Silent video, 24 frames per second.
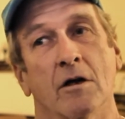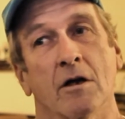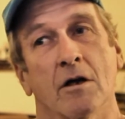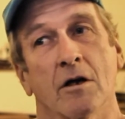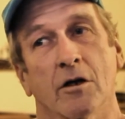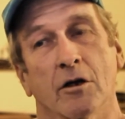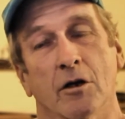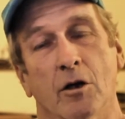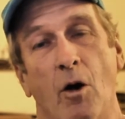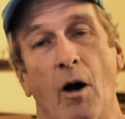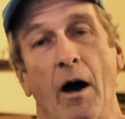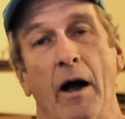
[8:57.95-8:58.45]

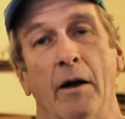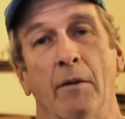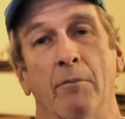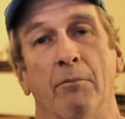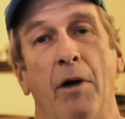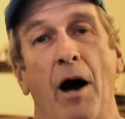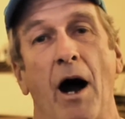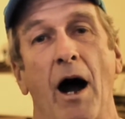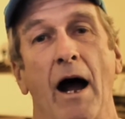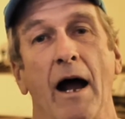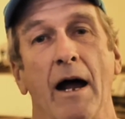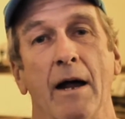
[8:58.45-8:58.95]
go out and
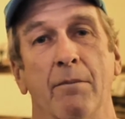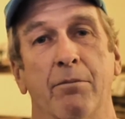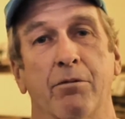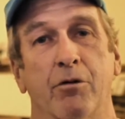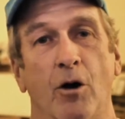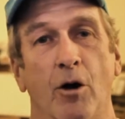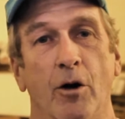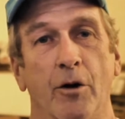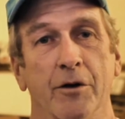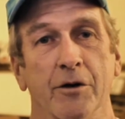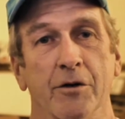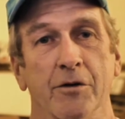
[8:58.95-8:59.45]
buy
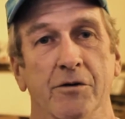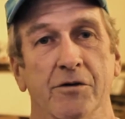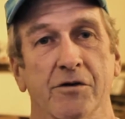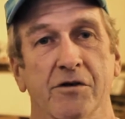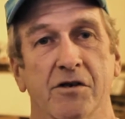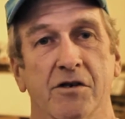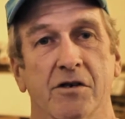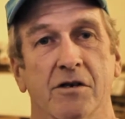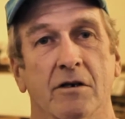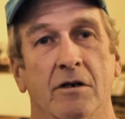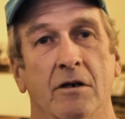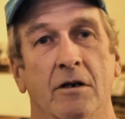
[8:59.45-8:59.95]

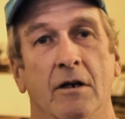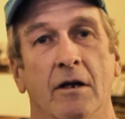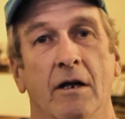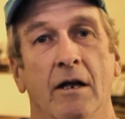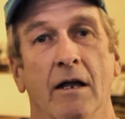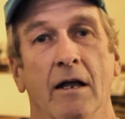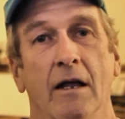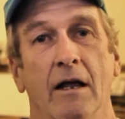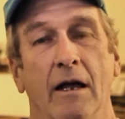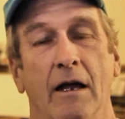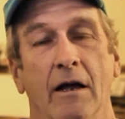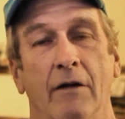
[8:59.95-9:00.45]
produce.
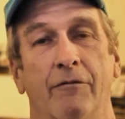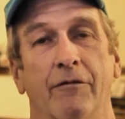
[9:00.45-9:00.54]
If